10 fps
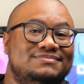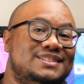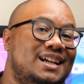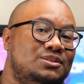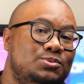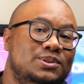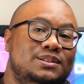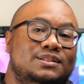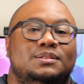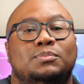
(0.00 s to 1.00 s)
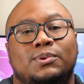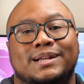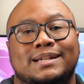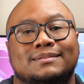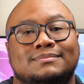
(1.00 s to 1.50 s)
that's really
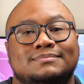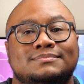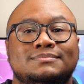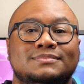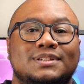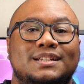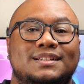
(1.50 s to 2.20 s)
disappointing. It